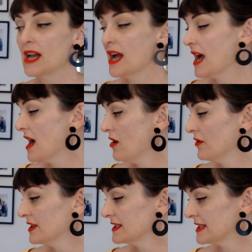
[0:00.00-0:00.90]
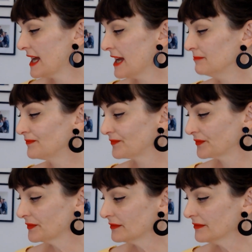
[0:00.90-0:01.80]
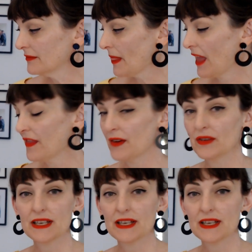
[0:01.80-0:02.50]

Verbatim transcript: on this day that really